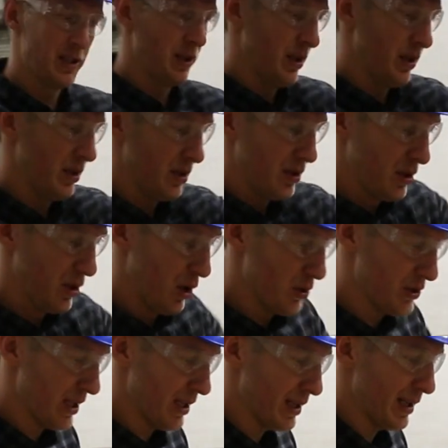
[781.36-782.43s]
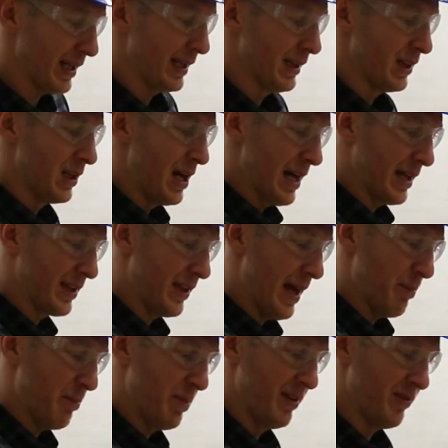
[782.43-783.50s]
to close it and lock
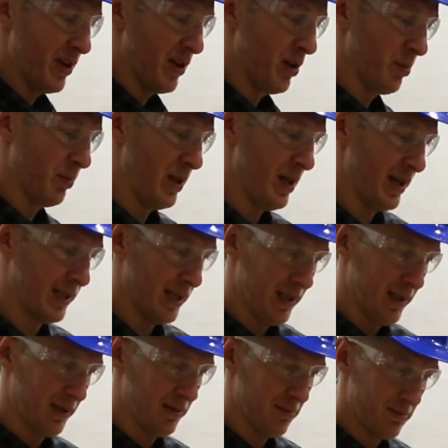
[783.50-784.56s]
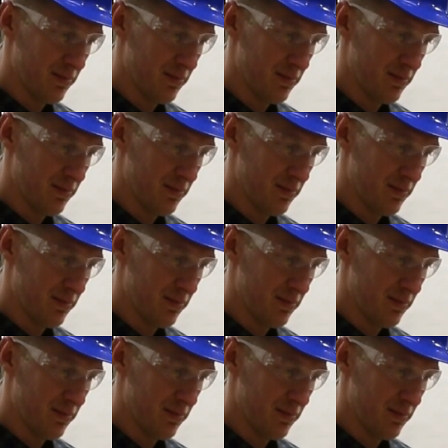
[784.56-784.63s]
that pivot arm lock in.